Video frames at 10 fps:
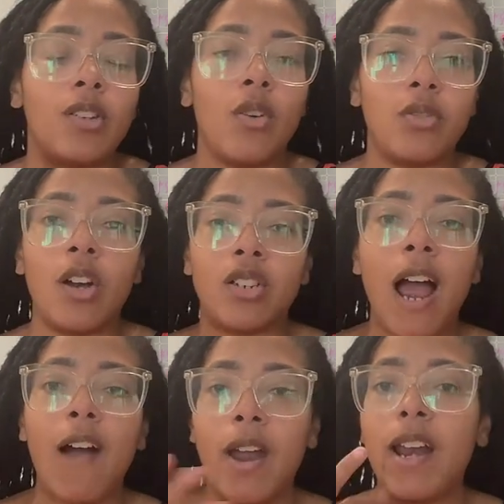Your, your
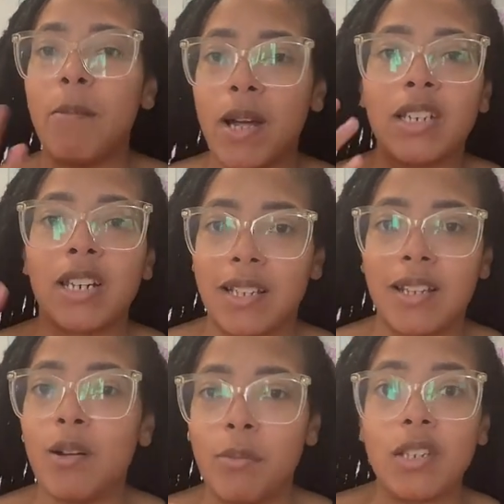child very much can
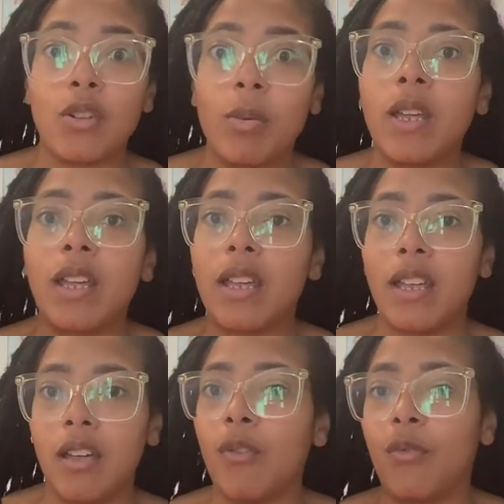still be stupid
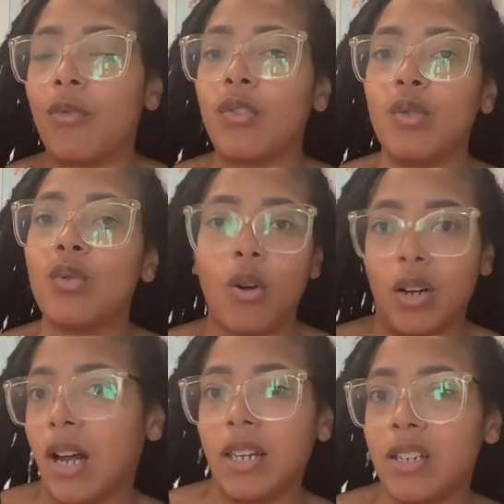if you go
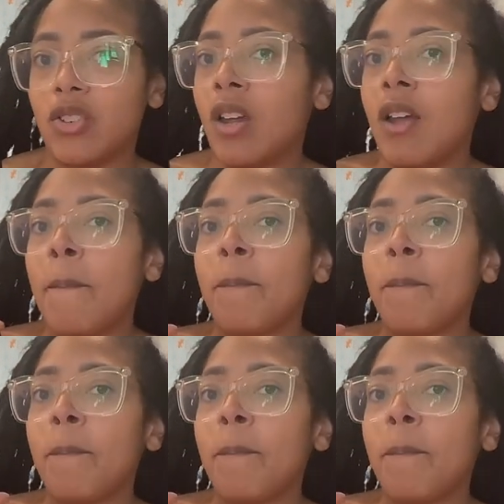to college.